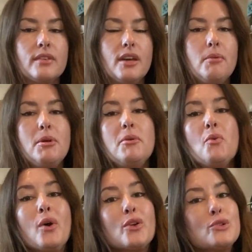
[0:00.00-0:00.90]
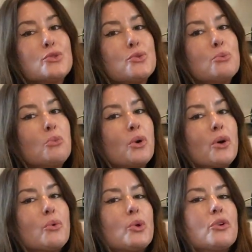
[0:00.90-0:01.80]
And maybe one or two
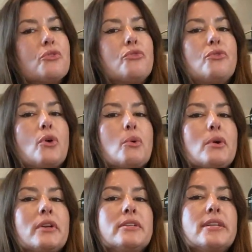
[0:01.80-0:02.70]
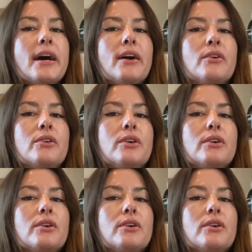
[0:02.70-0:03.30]
more. Roll it forward and down,